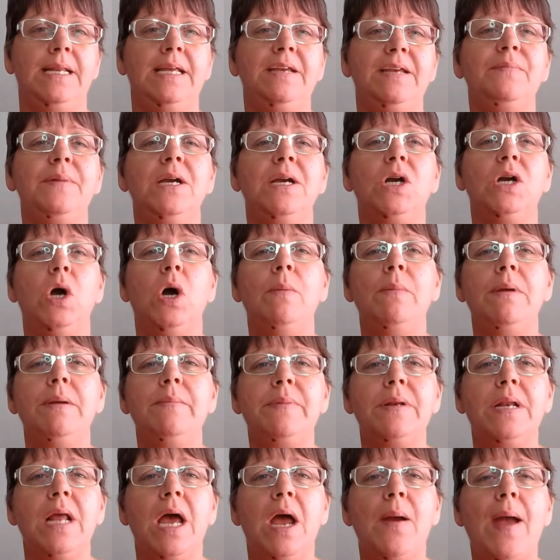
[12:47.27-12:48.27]
leave me a
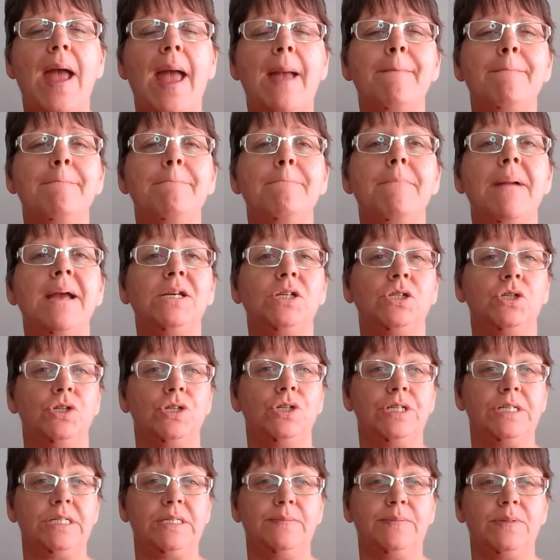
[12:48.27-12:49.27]
comment below, and make sure
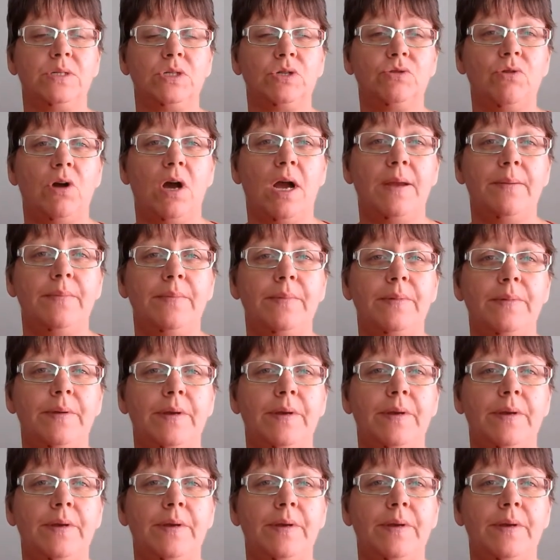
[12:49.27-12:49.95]
you subscribe.